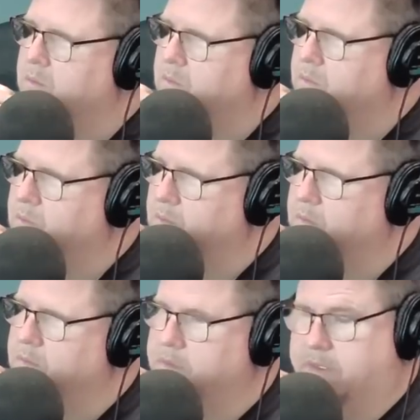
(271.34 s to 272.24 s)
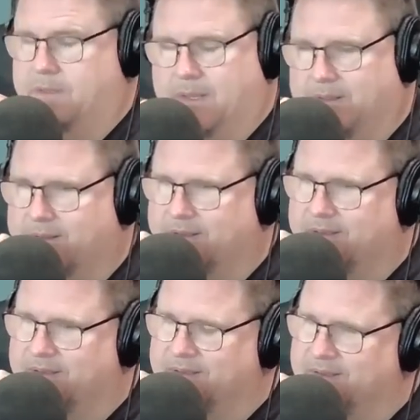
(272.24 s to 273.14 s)

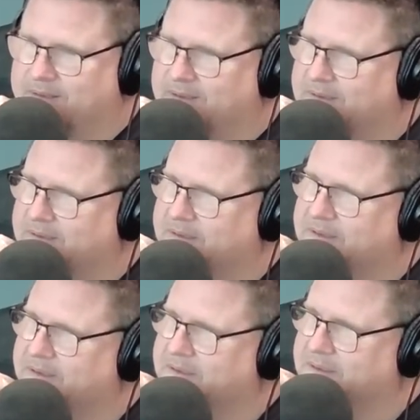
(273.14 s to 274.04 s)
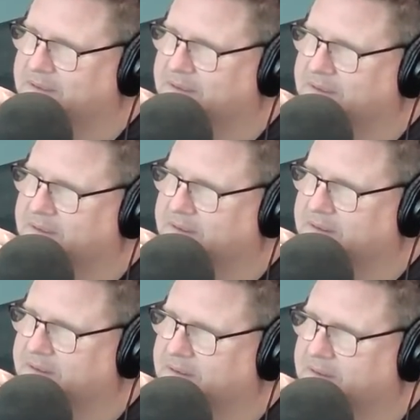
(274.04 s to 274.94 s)

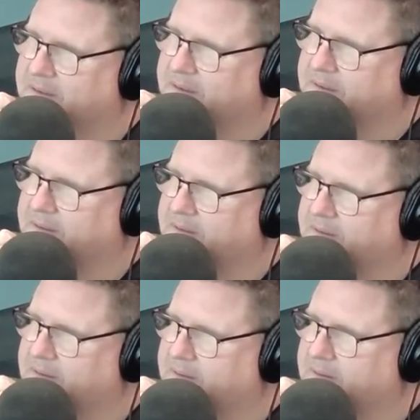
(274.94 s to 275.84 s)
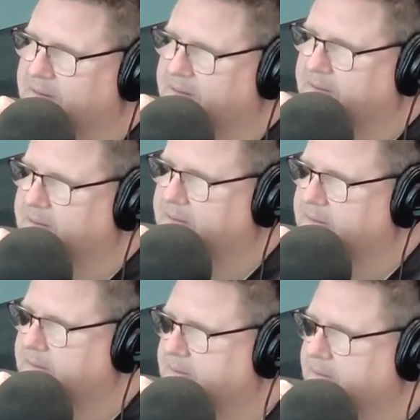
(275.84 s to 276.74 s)

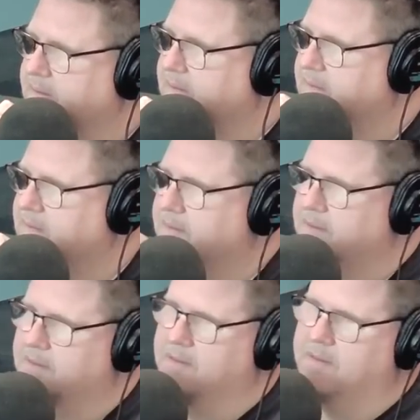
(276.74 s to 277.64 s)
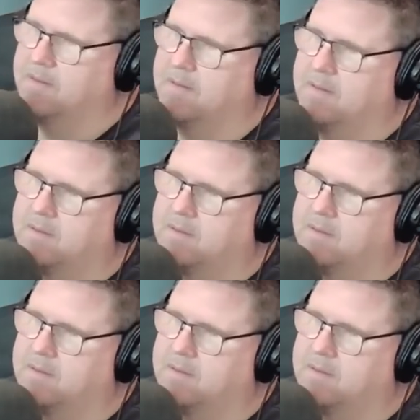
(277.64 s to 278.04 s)
The person shown says nothing.